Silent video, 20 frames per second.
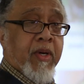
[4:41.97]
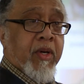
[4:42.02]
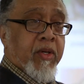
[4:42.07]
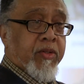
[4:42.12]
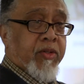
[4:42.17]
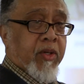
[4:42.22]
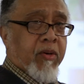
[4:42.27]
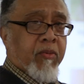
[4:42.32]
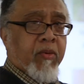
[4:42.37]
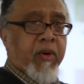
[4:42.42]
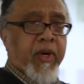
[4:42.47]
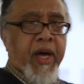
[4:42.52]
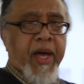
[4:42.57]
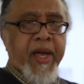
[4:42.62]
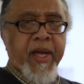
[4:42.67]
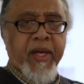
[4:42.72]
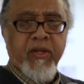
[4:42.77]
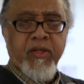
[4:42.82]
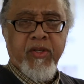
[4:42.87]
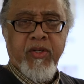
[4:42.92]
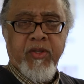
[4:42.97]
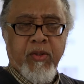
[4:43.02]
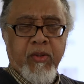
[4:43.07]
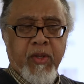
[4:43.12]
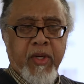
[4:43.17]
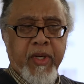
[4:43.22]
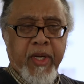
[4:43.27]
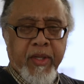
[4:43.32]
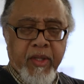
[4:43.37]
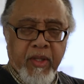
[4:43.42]
So what I
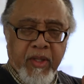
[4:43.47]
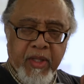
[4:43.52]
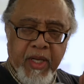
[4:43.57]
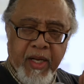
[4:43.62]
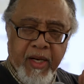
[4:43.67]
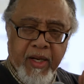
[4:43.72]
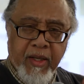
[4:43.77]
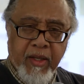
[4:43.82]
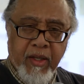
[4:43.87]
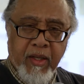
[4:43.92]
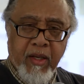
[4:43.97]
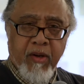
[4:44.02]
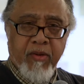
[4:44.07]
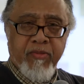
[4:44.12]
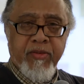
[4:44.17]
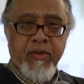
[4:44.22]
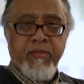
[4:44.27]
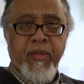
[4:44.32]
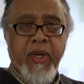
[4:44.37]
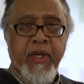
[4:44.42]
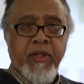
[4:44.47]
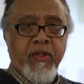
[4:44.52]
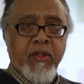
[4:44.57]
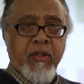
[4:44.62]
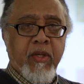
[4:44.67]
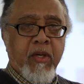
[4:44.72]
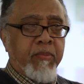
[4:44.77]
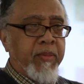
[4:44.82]
enjoy, that I love New Mexico,